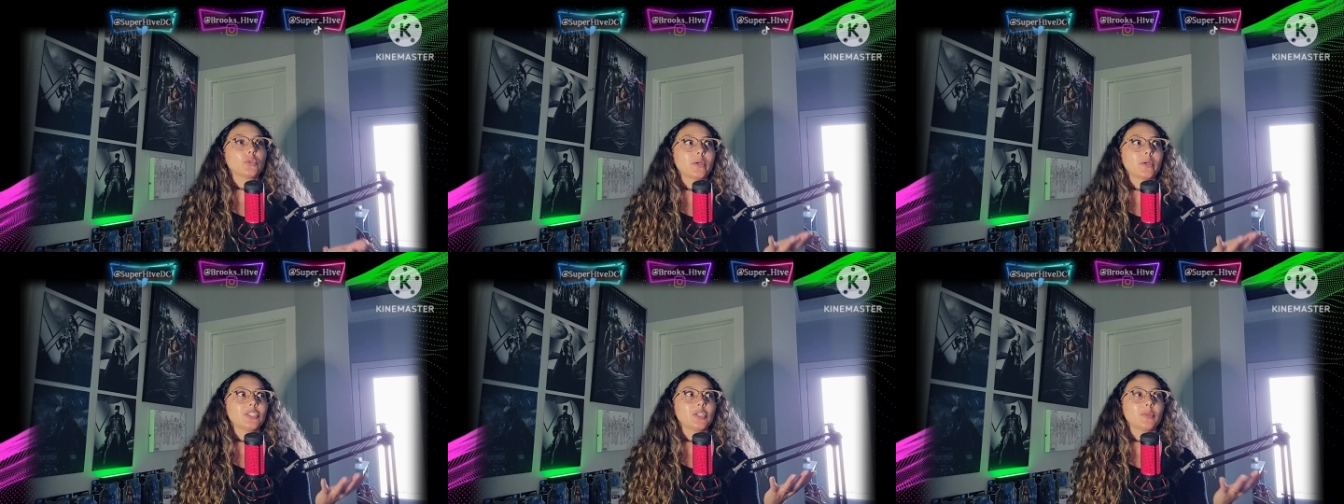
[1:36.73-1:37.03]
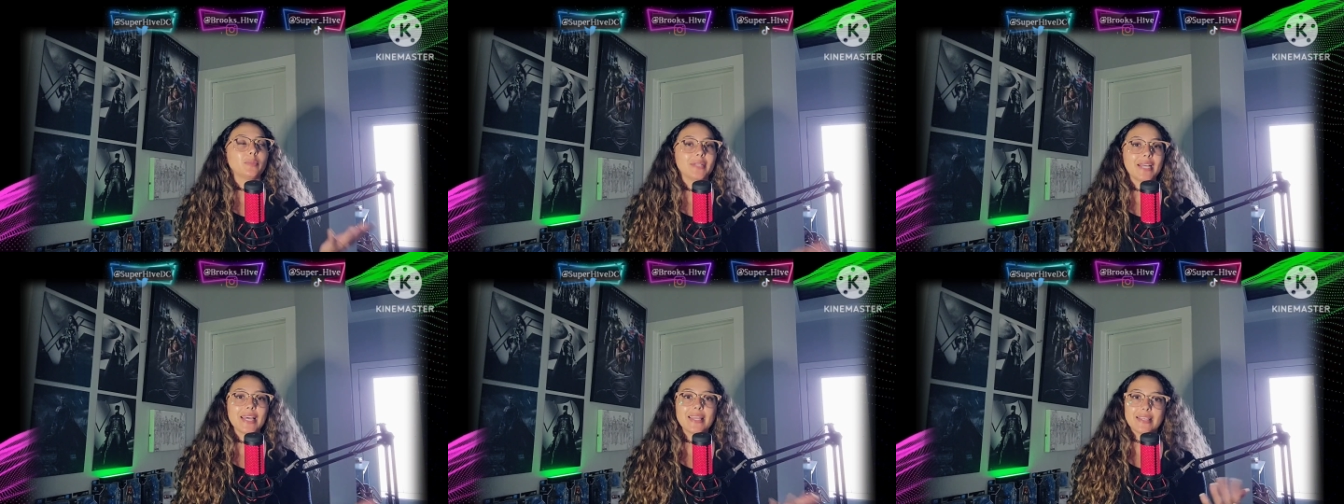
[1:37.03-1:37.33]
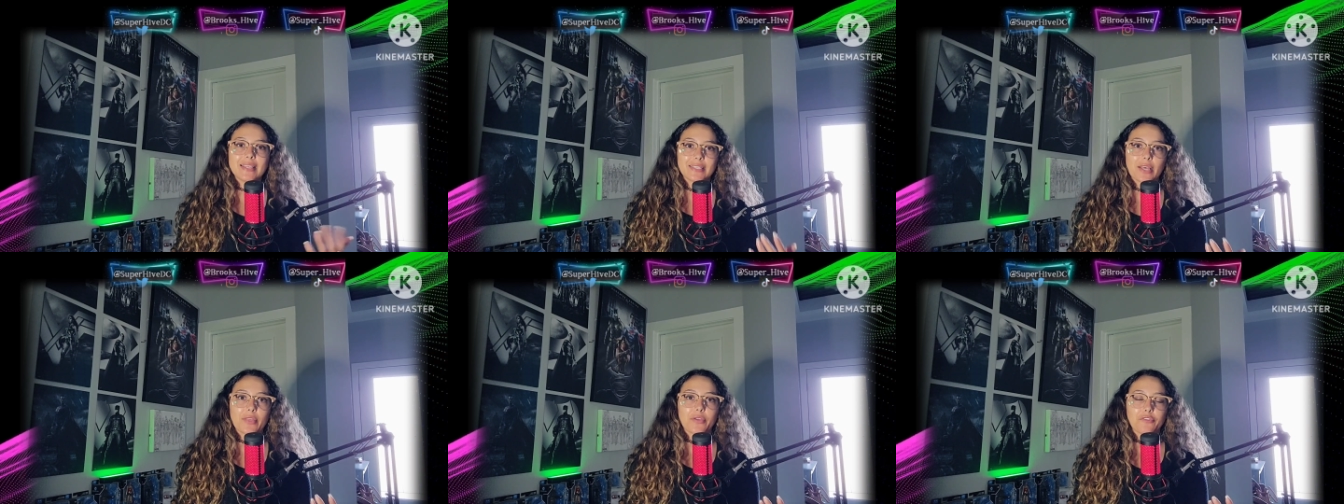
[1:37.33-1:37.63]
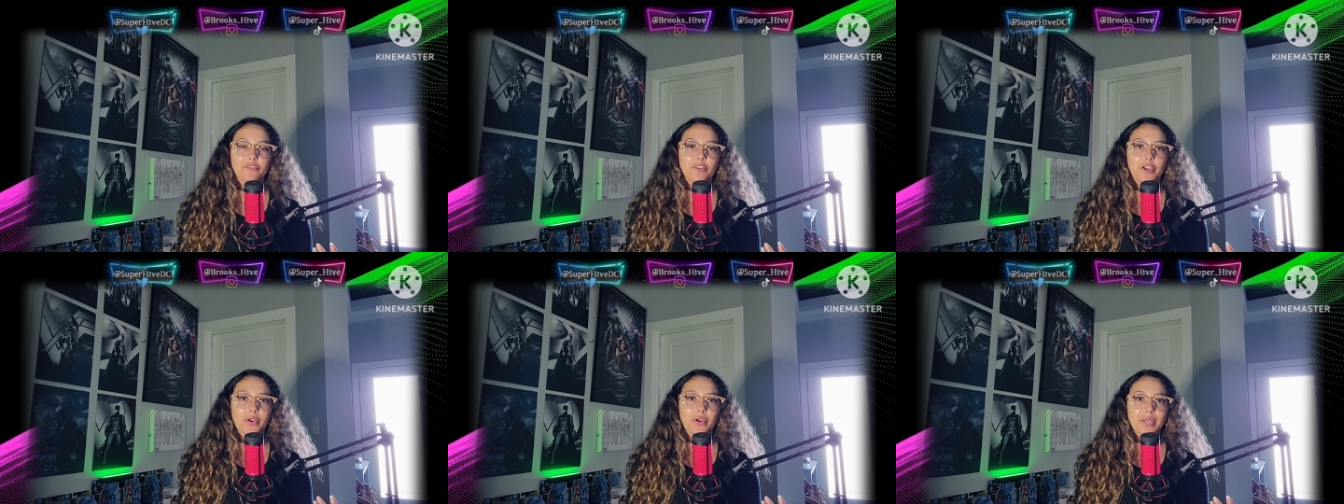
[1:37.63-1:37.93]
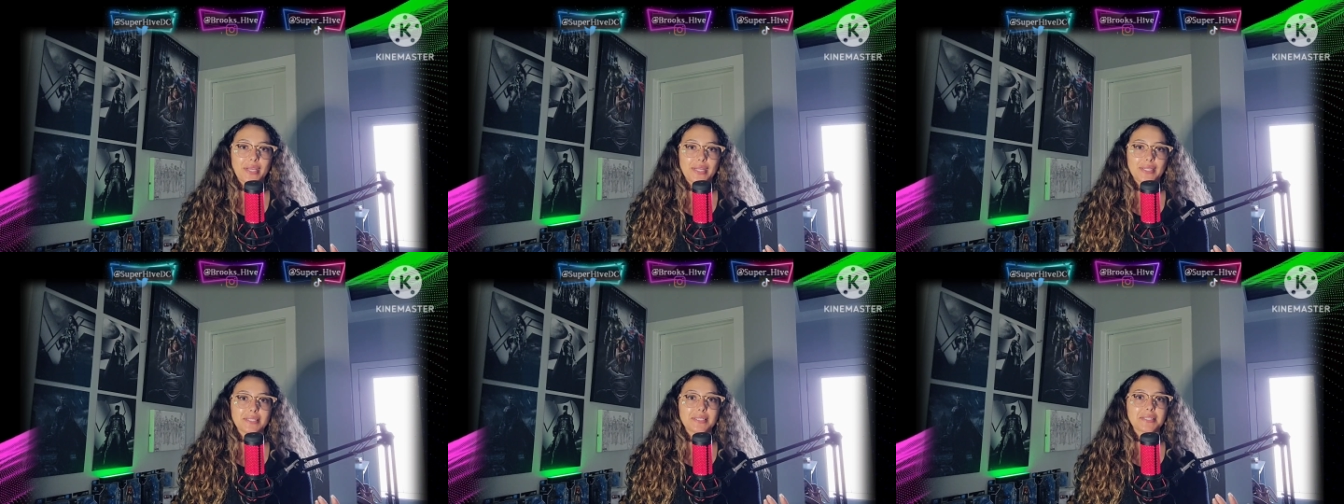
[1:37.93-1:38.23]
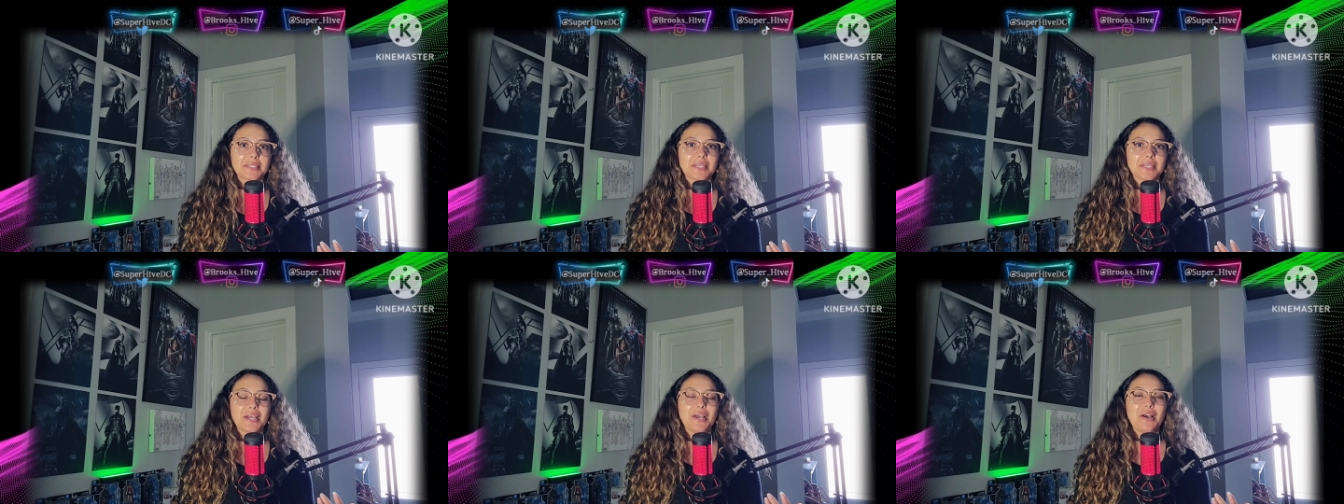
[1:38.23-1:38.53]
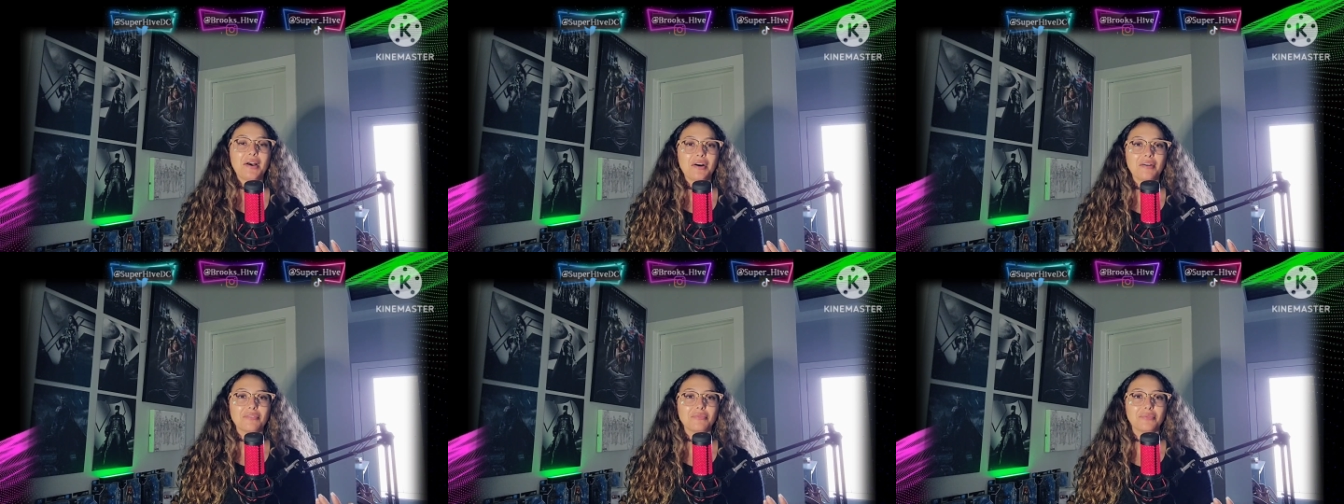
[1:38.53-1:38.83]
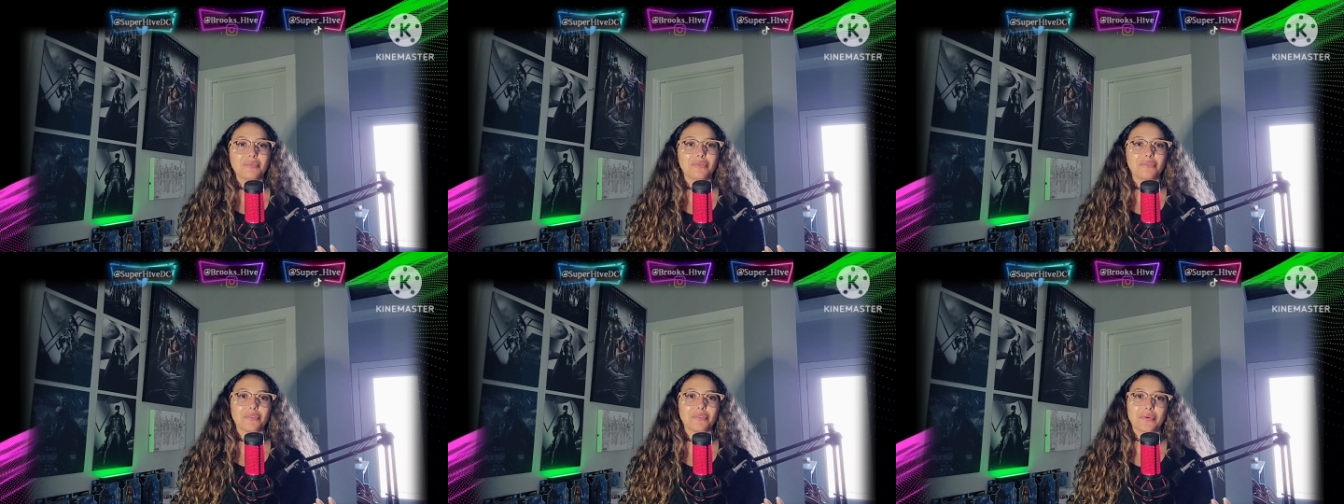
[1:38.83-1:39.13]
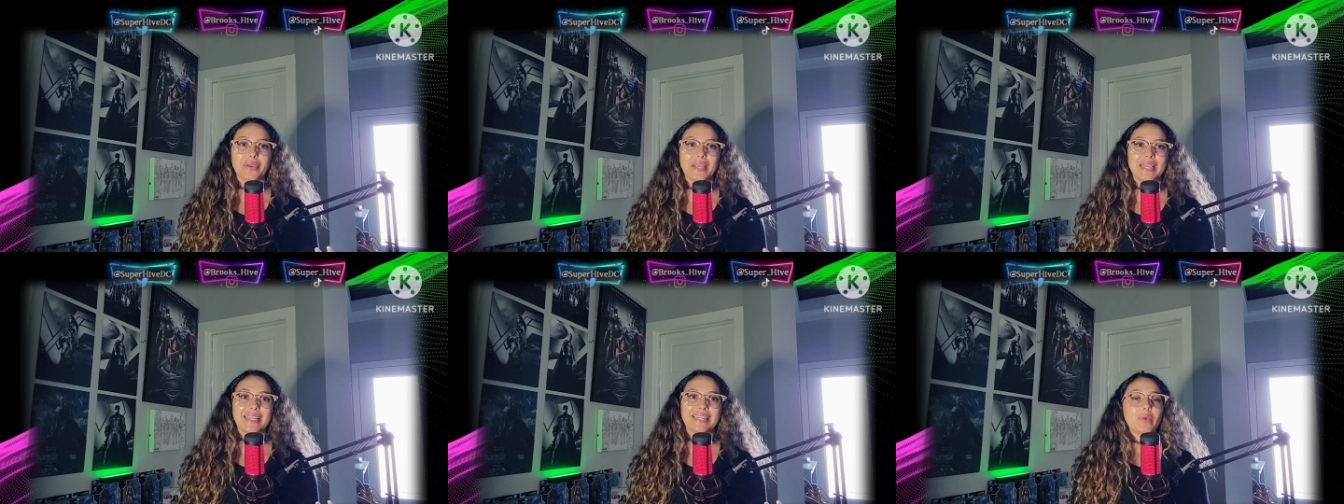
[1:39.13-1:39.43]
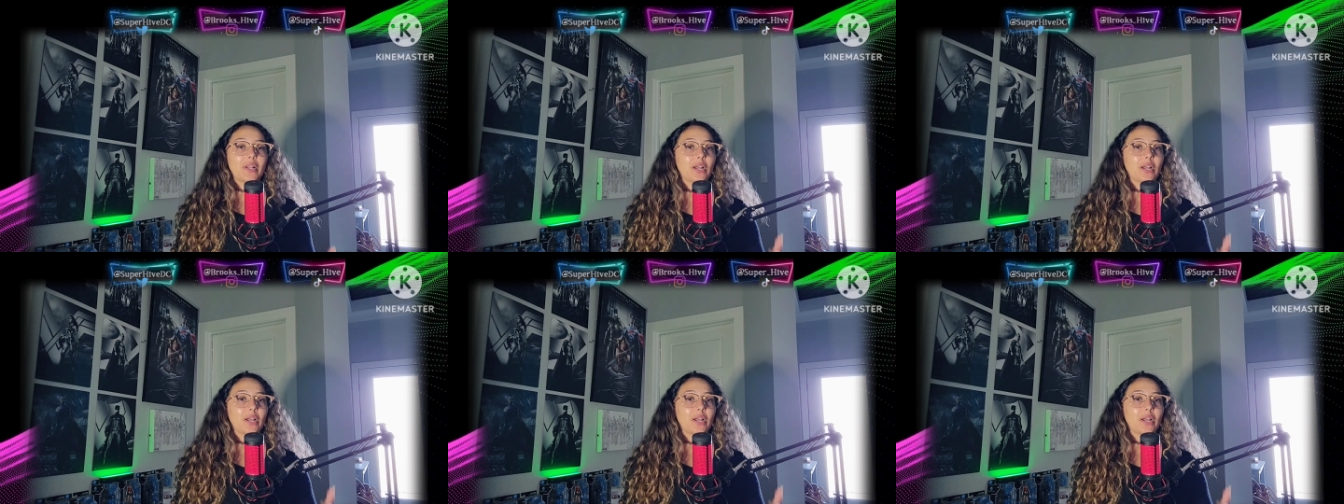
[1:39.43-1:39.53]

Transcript: going to play these other variants of Wolverine.